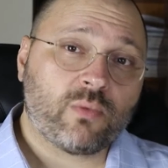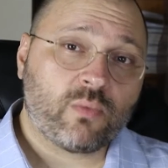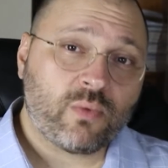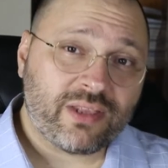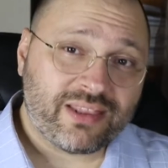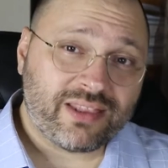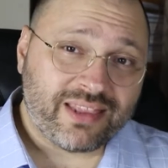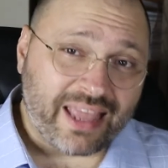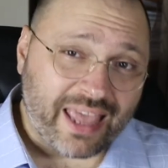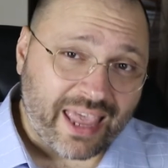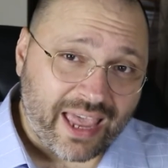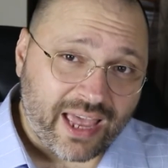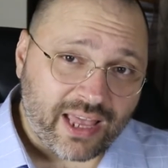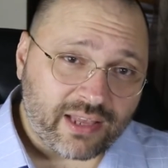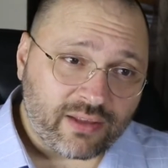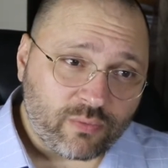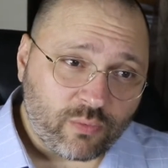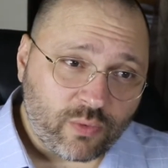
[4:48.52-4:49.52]
but we
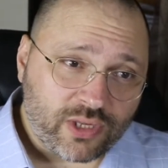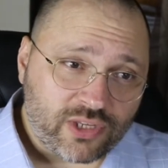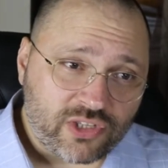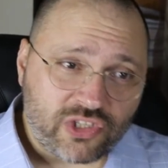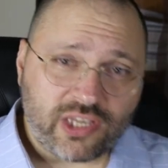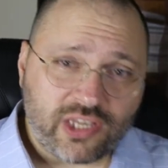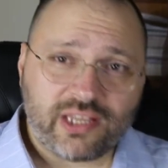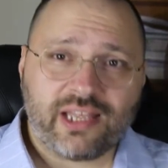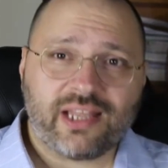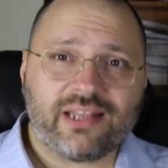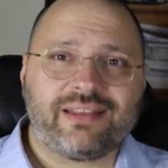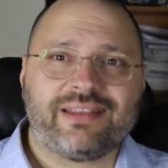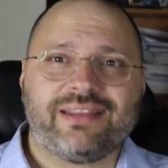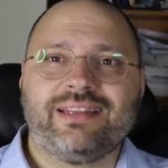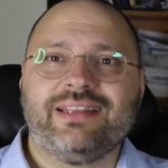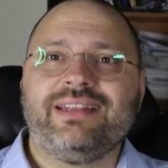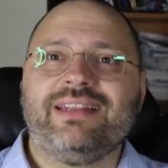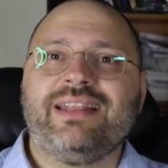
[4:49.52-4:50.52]
there we see that
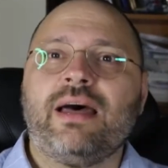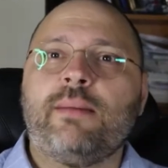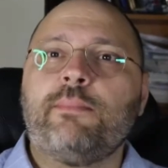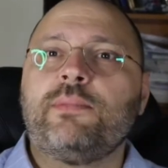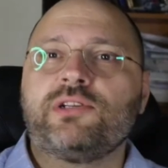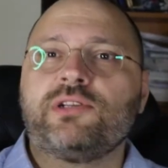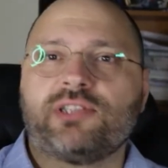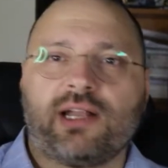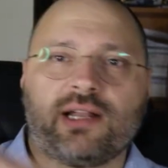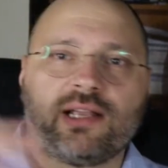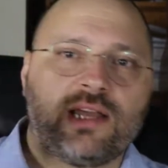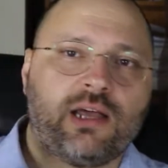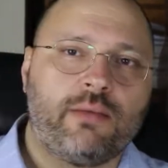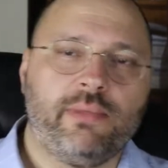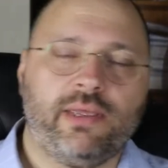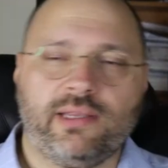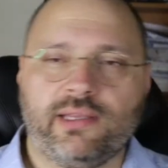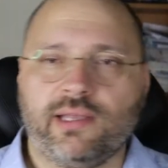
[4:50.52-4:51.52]
the numbers are
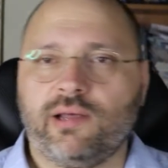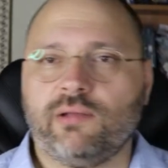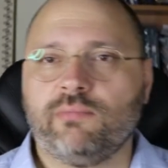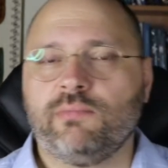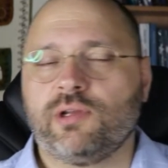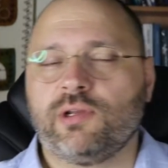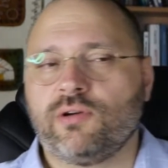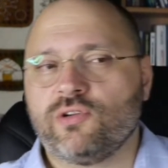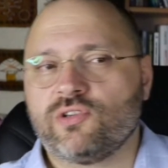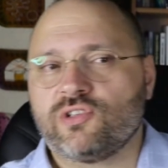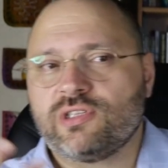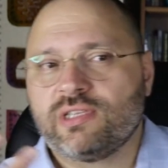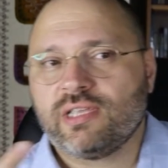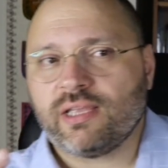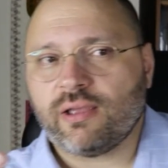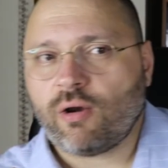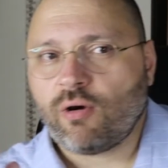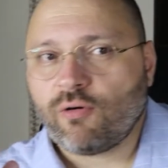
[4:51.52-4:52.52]
coming down
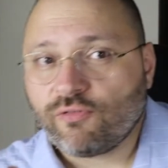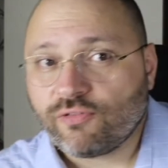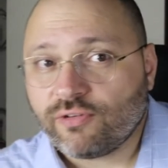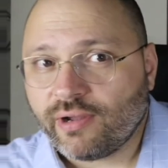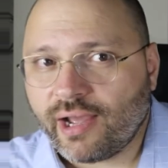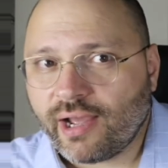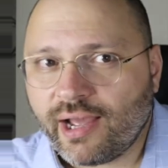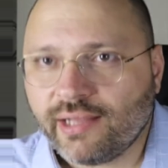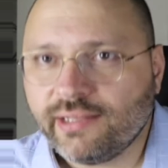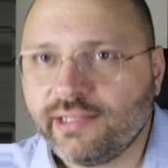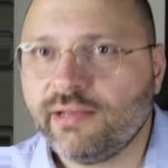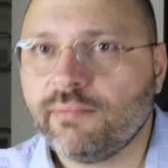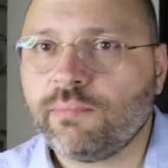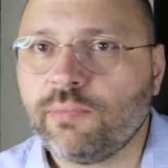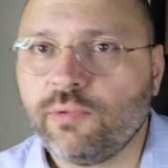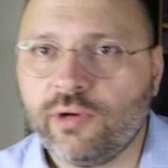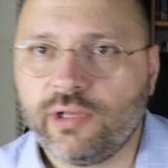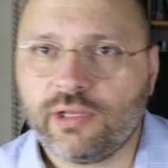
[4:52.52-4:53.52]
because of the
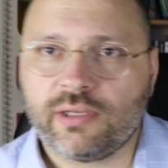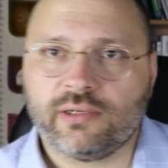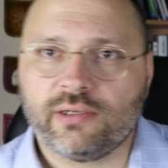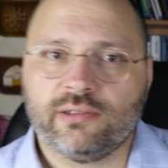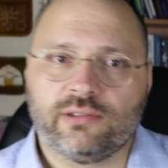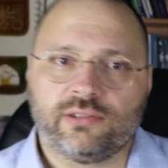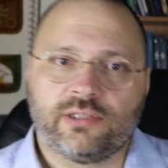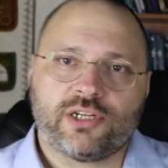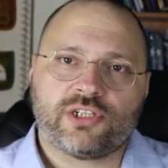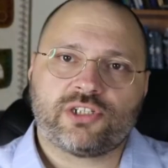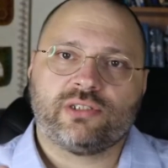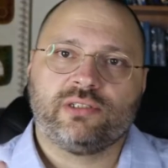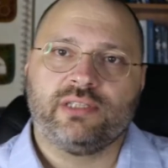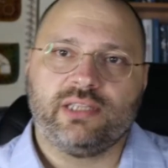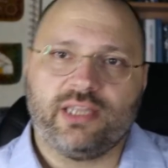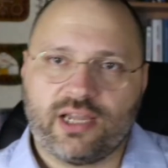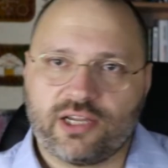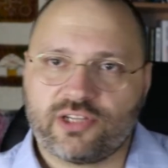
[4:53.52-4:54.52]
unemployed uh, the
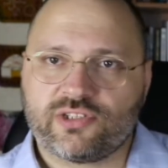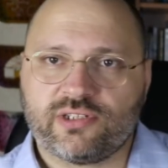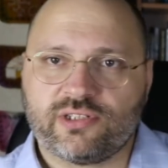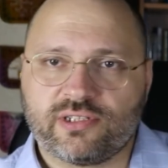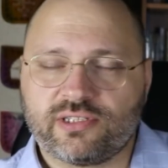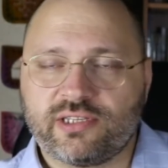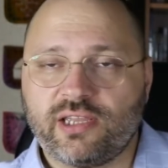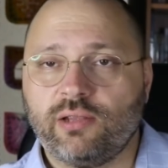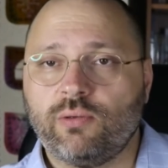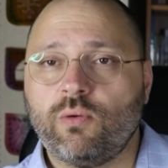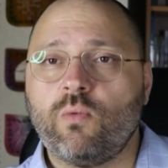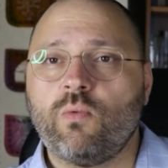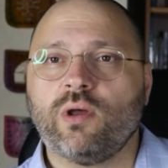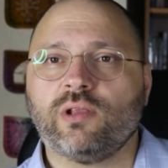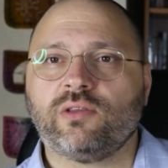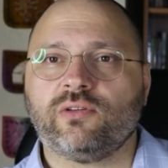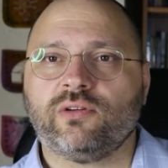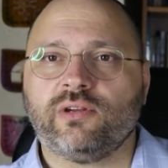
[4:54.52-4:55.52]
Russian youngsters they
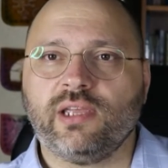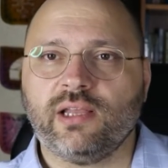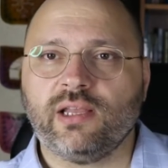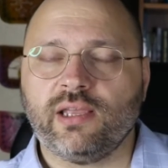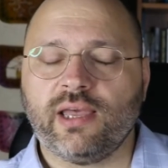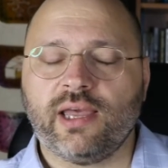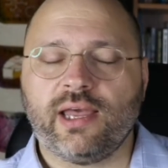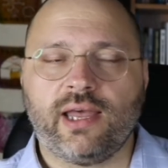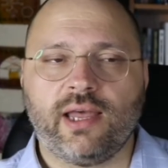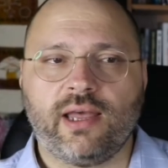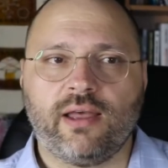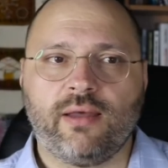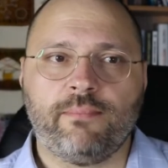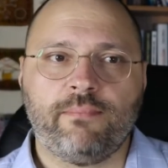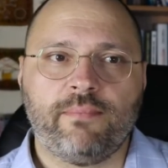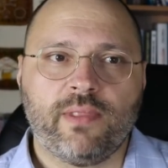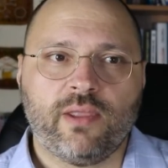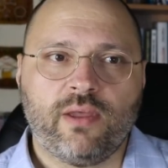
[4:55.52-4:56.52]
don't want to really
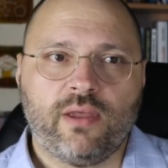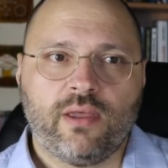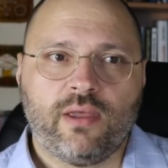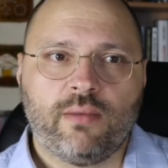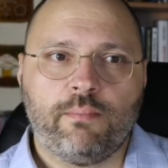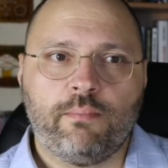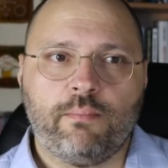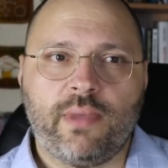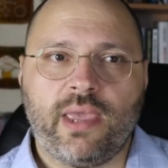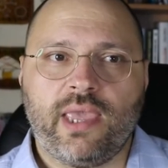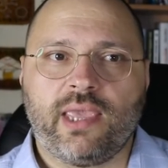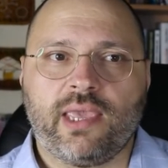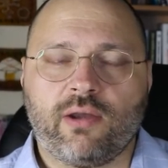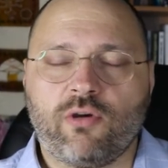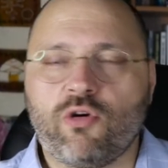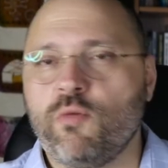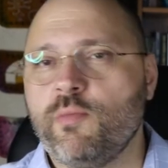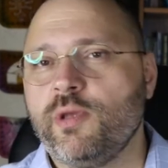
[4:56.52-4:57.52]
uh,
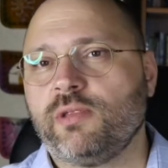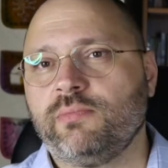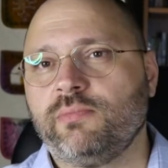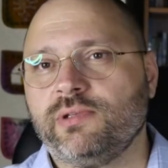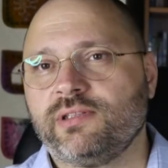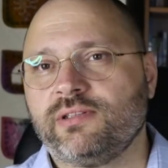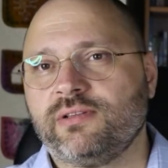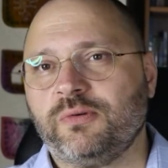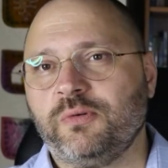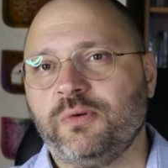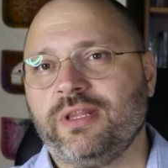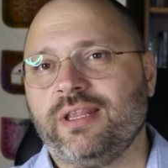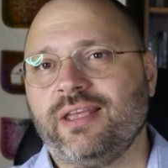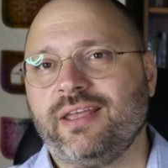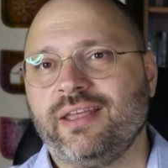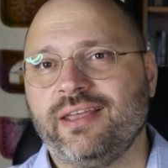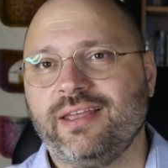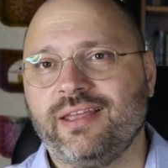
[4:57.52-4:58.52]
make a commitment
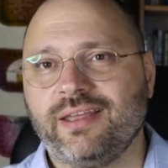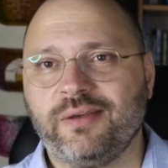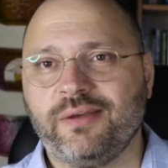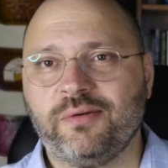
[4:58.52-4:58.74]
with